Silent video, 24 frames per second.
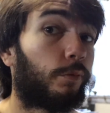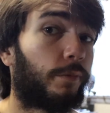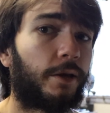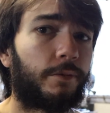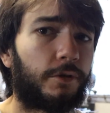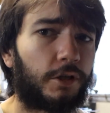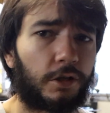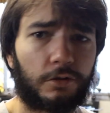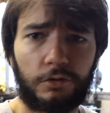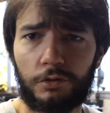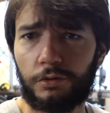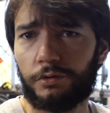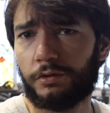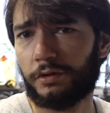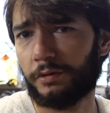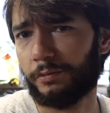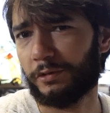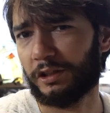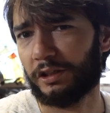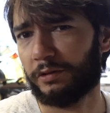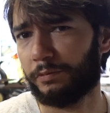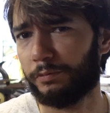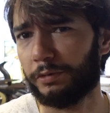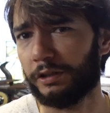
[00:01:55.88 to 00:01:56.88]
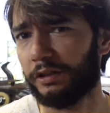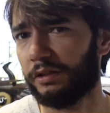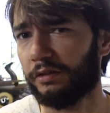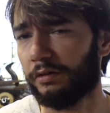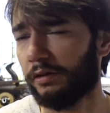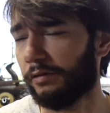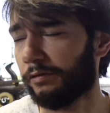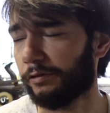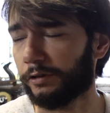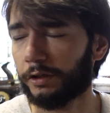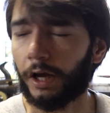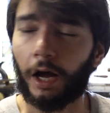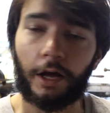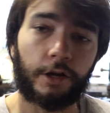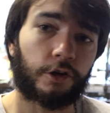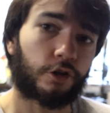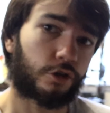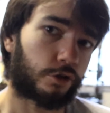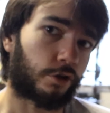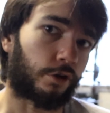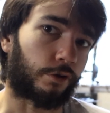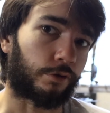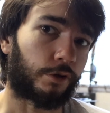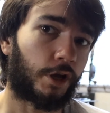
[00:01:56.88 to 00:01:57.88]
maybe I'll do something completely different. I
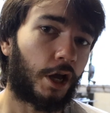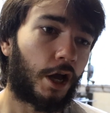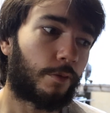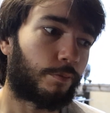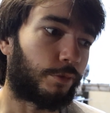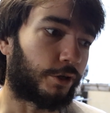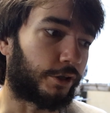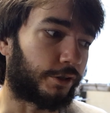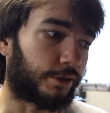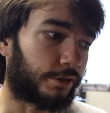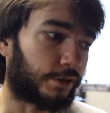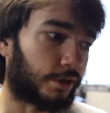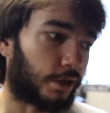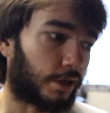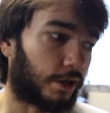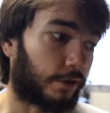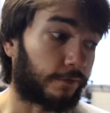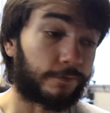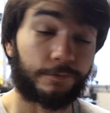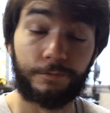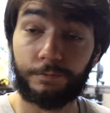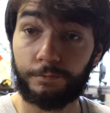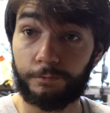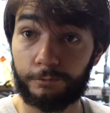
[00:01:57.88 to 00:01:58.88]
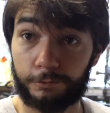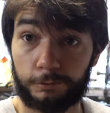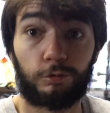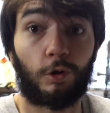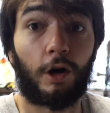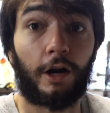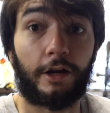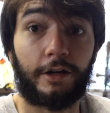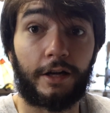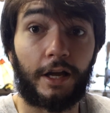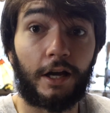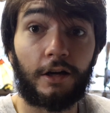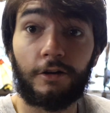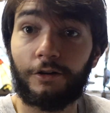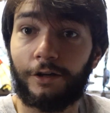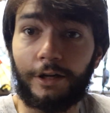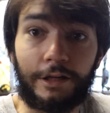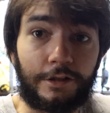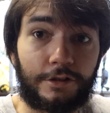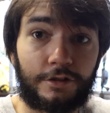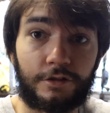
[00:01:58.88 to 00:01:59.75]
don't know. But right now it